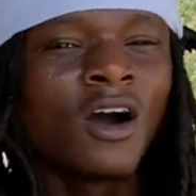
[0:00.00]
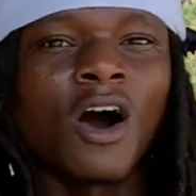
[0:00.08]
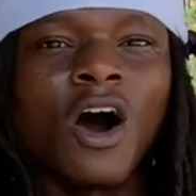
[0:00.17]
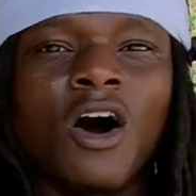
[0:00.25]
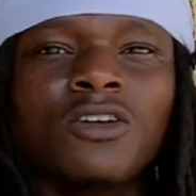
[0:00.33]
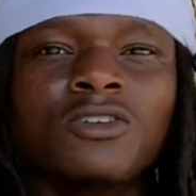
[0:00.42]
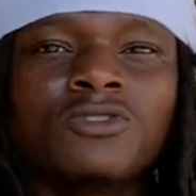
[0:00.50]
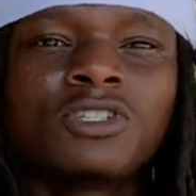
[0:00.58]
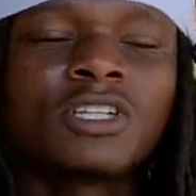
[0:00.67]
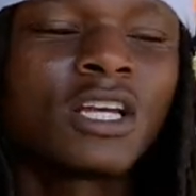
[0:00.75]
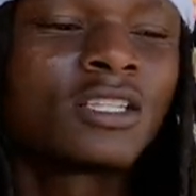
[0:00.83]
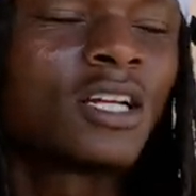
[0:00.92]
All those
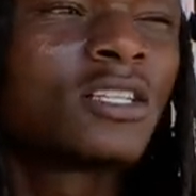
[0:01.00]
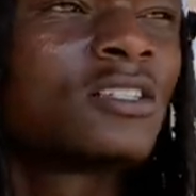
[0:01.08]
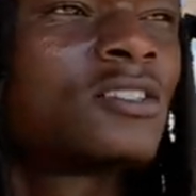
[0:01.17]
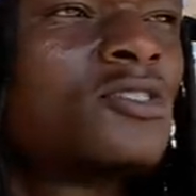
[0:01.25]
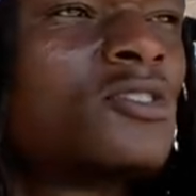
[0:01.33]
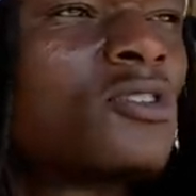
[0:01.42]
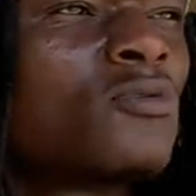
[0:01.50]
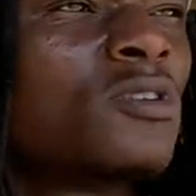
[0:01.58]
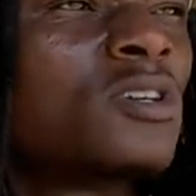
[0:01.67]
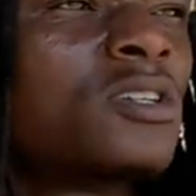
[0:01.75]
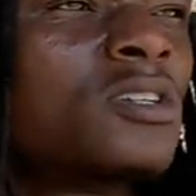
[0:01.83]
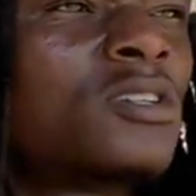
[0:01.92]
shots that I just took
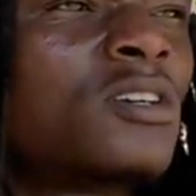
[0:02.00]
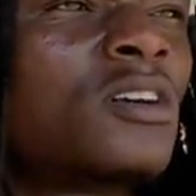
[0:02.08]
was